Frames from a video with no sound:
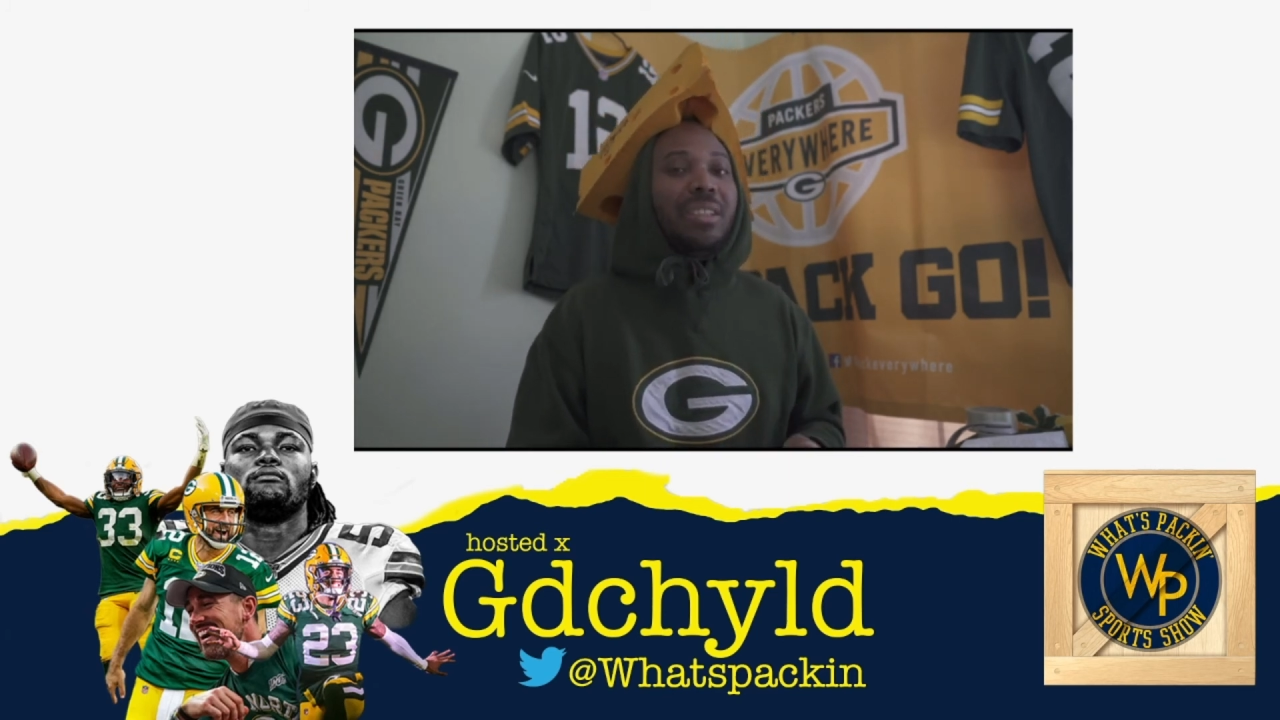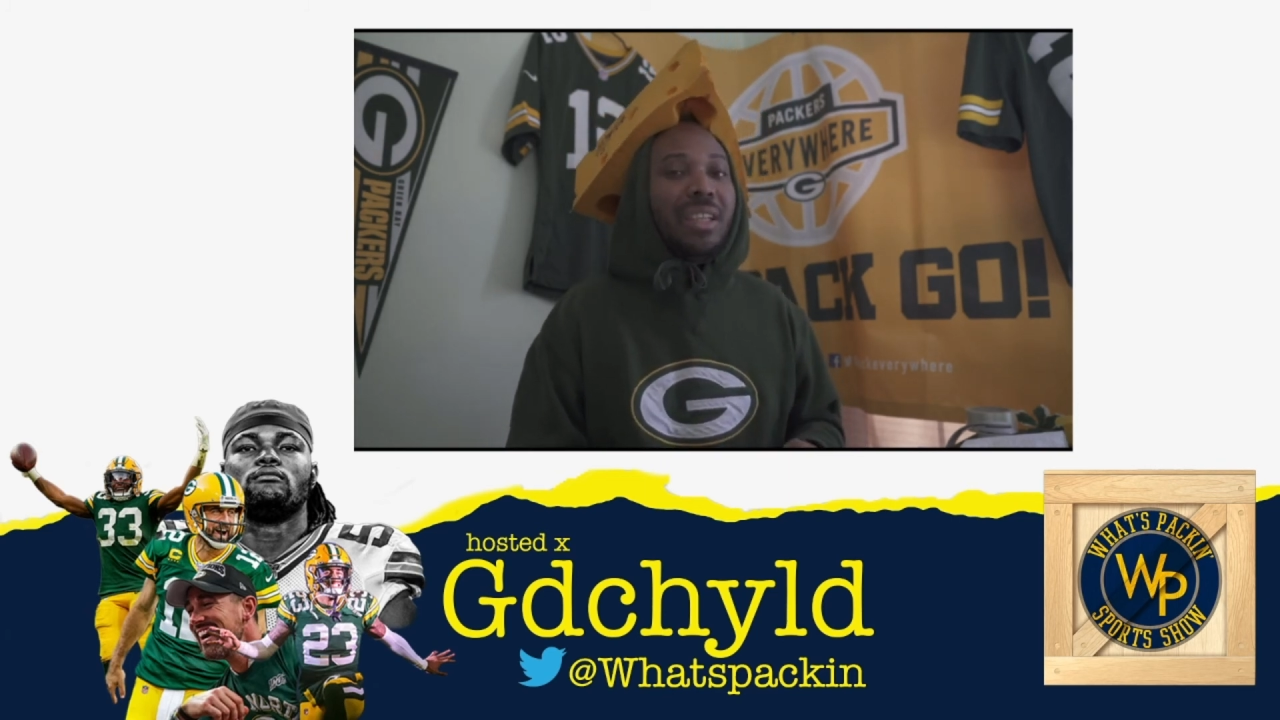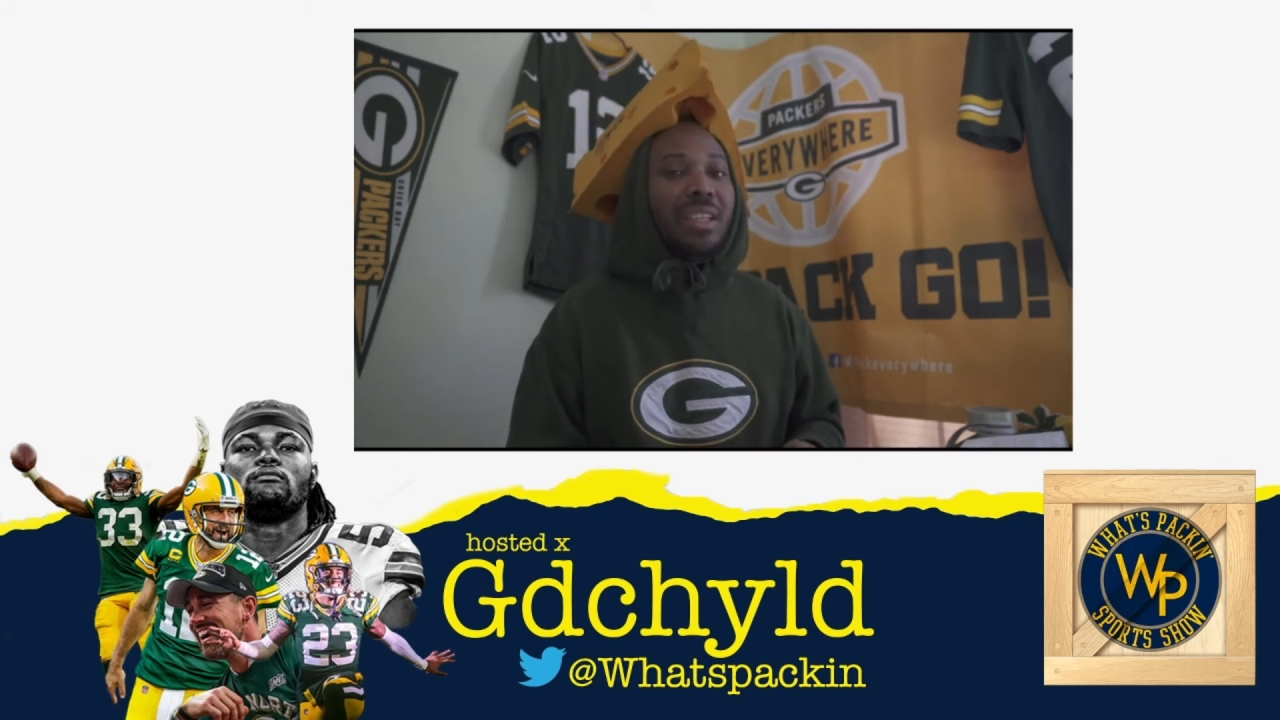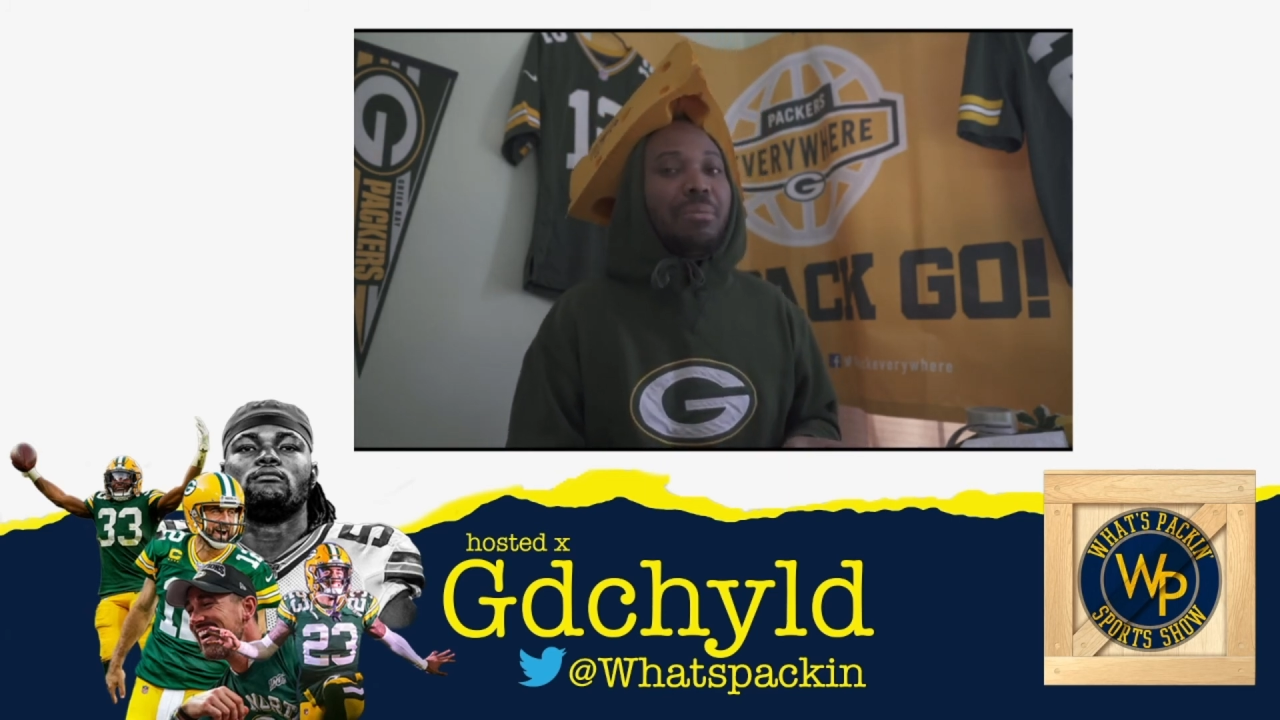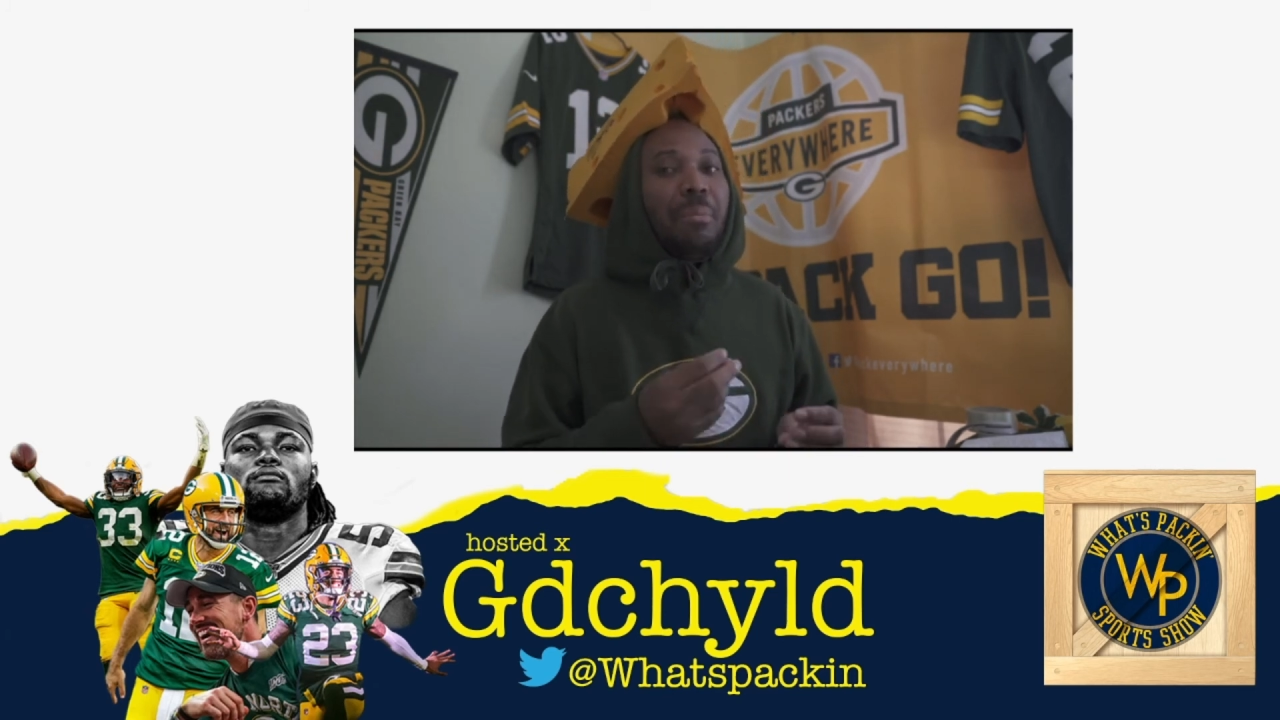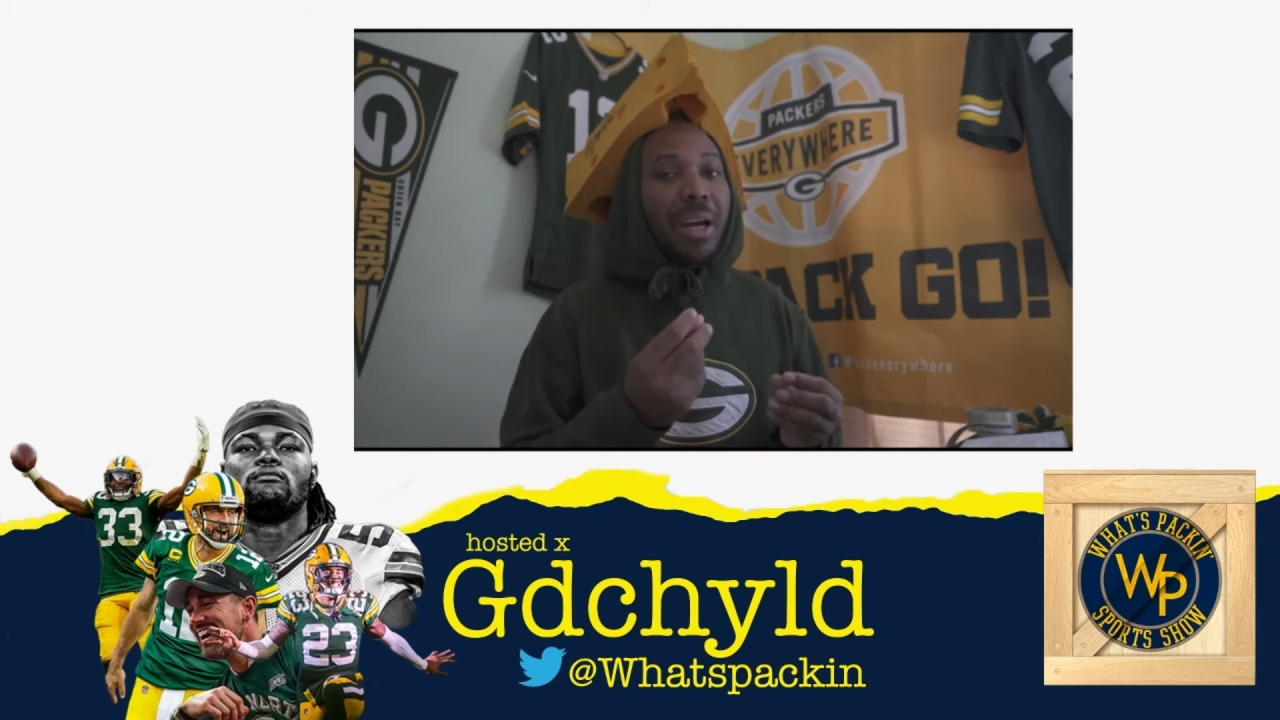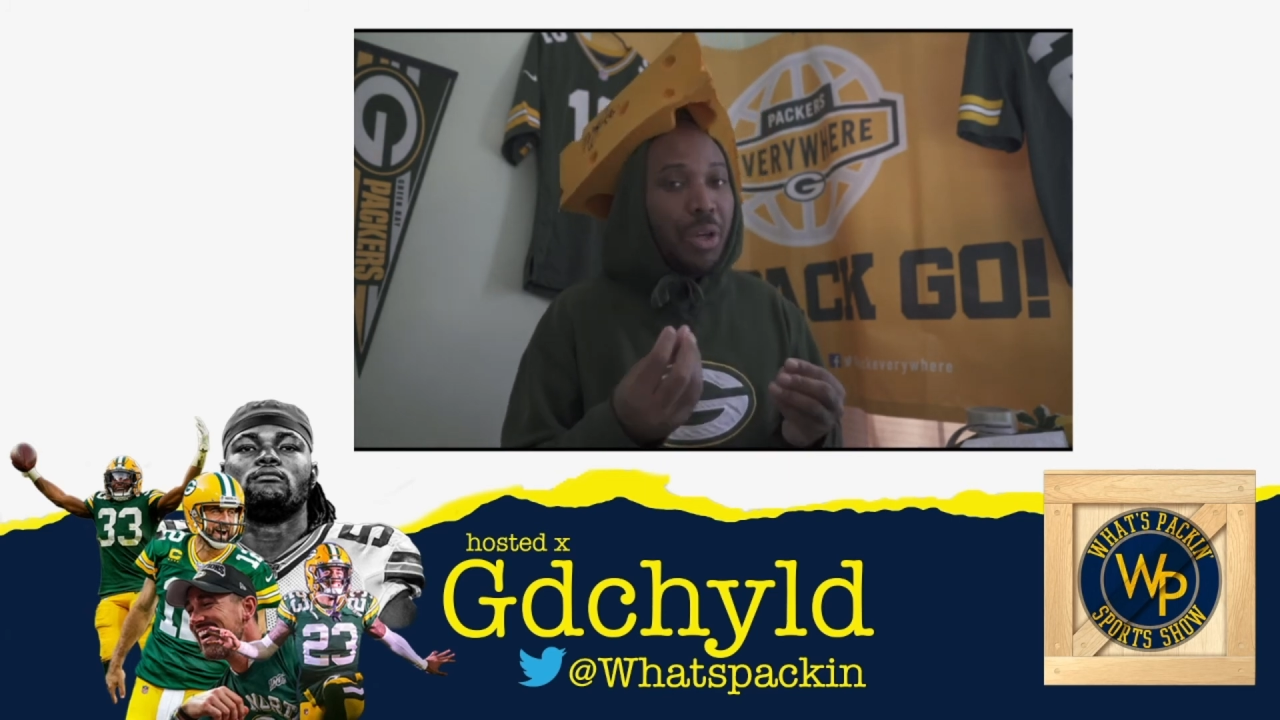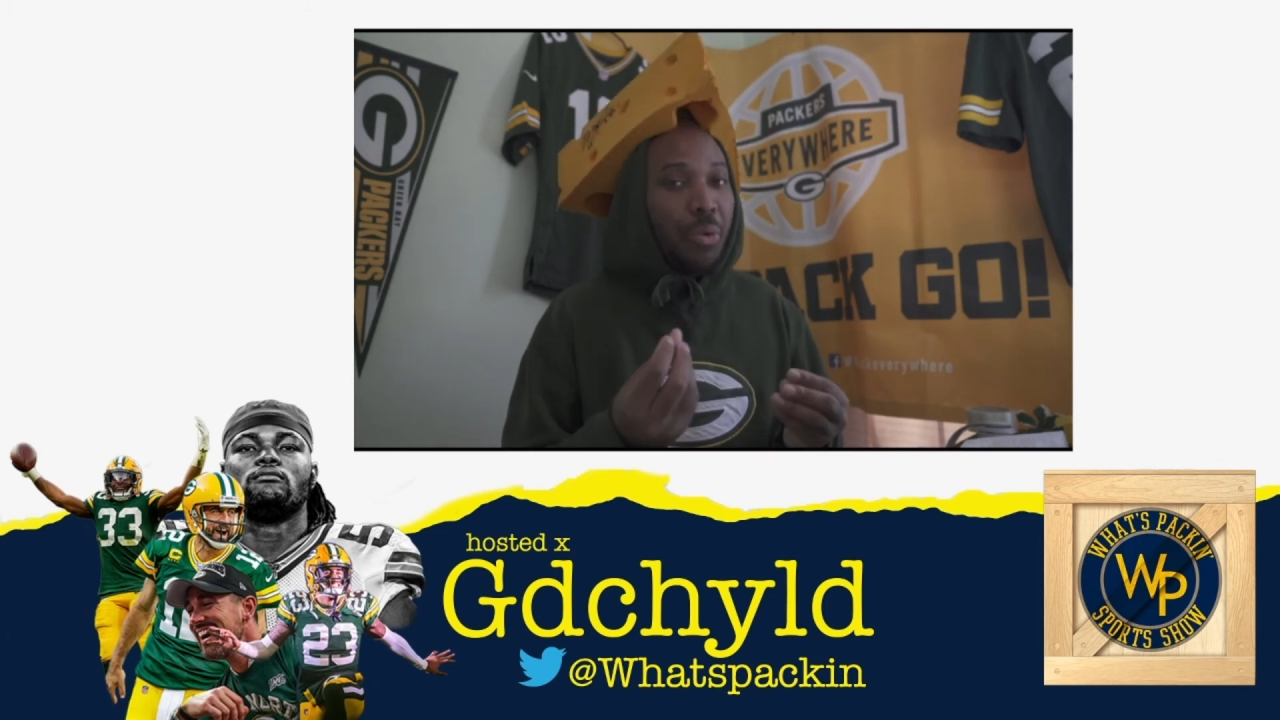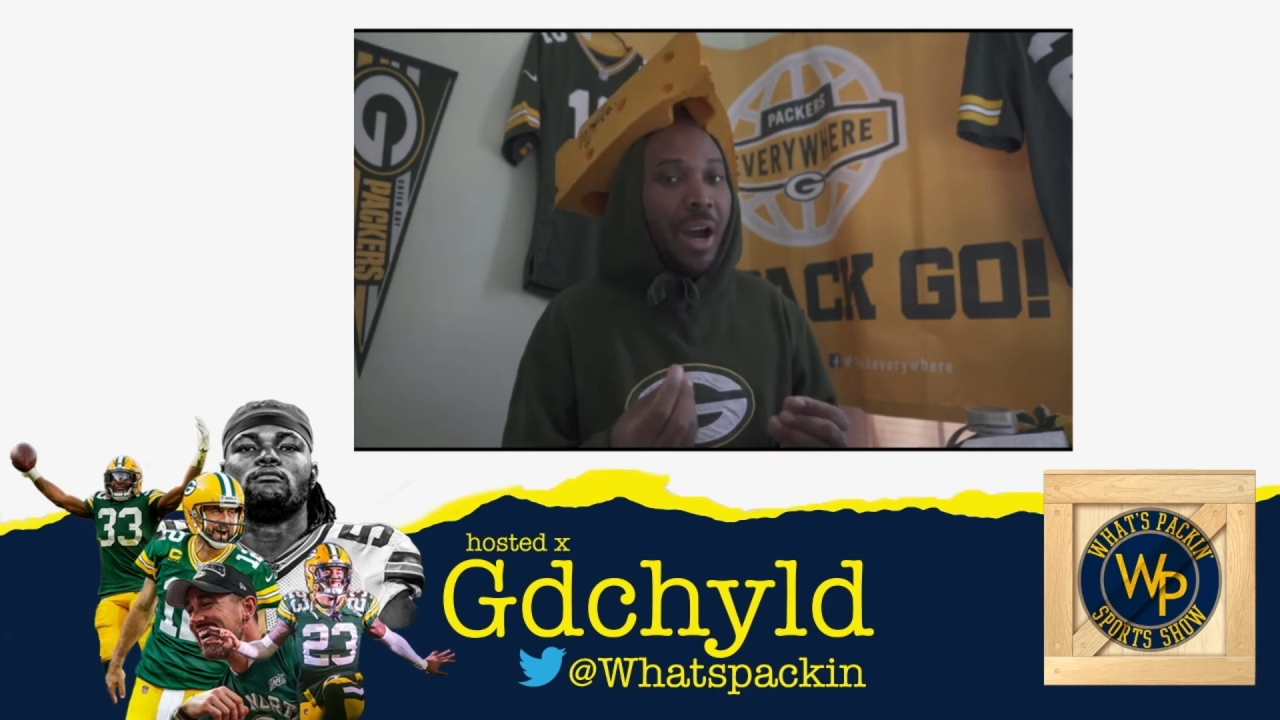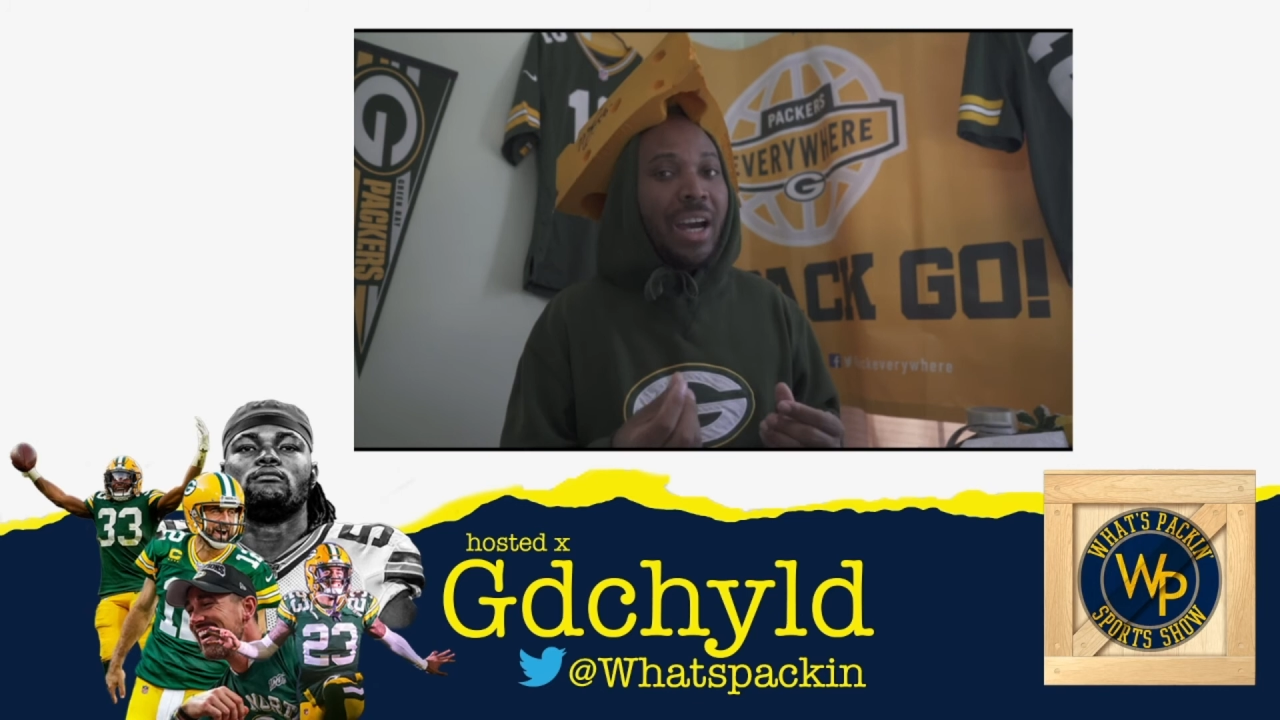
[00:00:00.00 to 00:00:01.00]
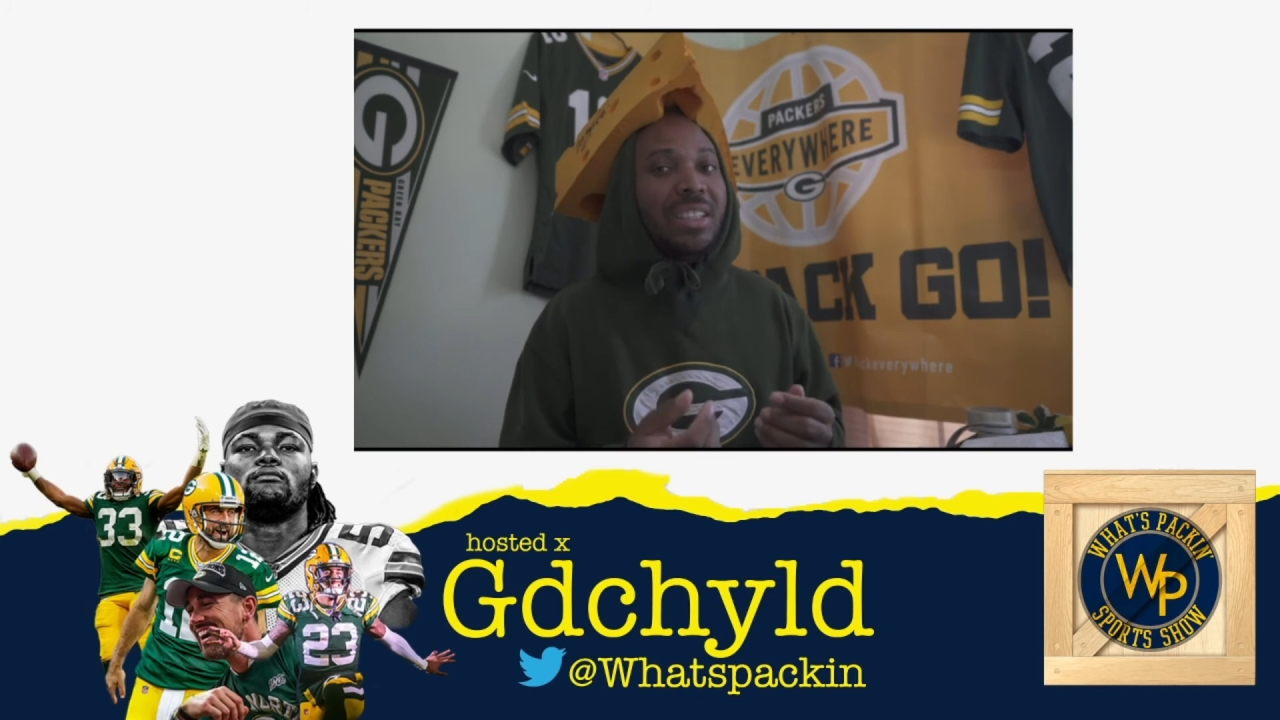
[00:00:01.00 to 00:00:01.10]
sense money-wise,